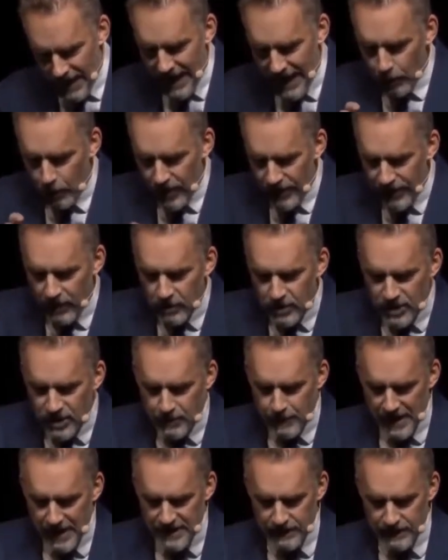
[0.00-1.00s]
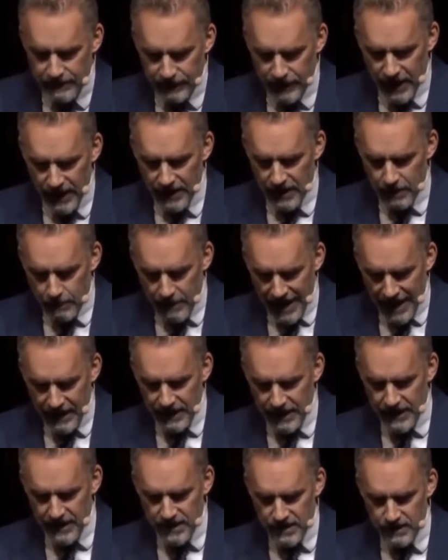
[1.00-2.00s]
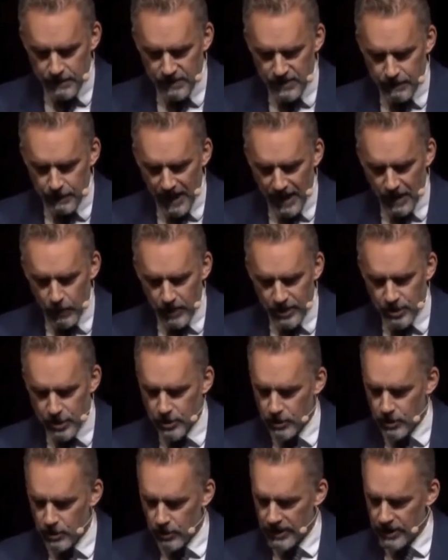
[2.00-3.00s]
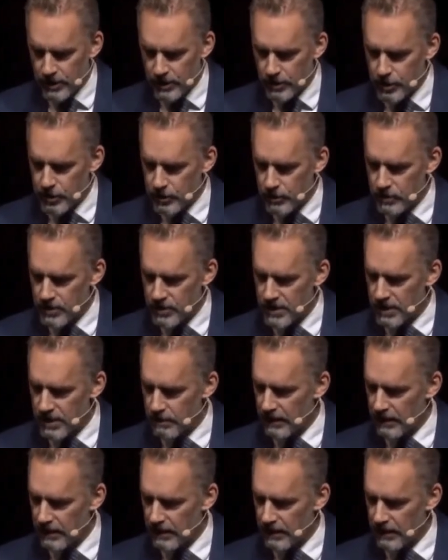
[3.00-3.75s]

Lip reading: without specifying the mechanisms by which you're going to choose them?